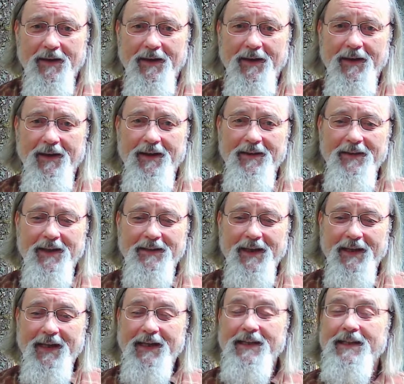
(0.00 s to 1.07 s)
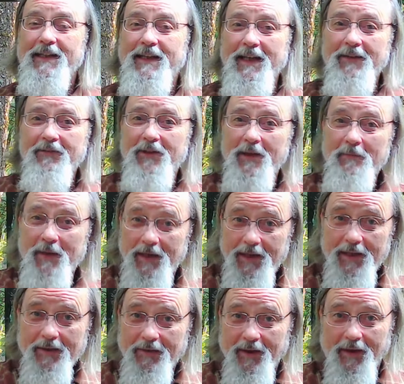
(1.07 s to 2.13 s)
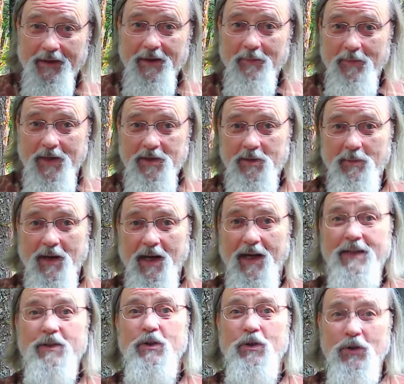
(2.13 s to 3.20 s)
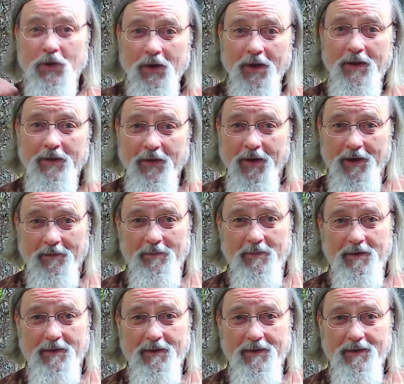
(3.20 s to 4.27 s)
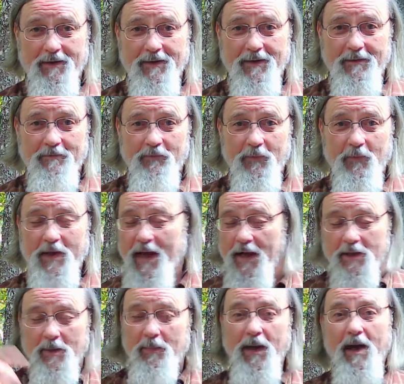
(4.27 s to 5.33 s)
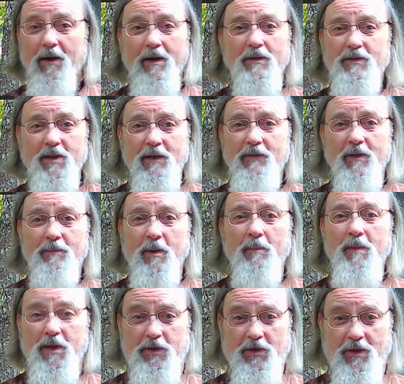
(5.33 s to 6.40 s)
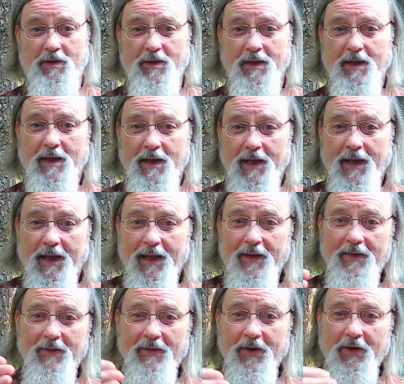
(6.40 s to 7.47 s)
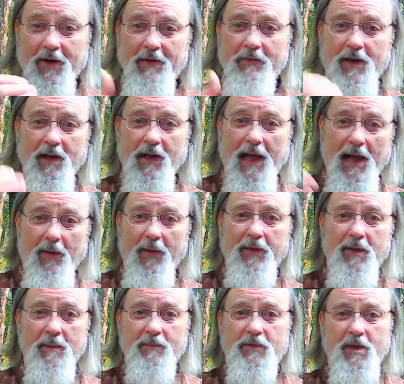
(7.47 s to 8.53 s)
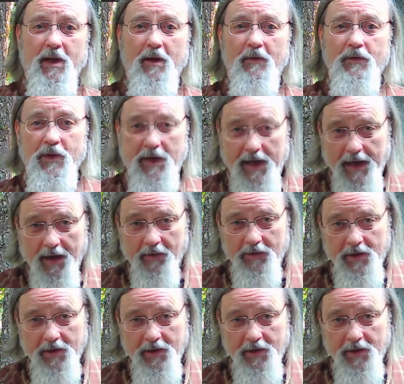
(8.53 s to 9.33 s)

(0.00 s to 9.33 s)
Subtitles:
And that they didn't give them anything. The Benjaminites took them without the parents' even permission. And they're even allowing themselves an out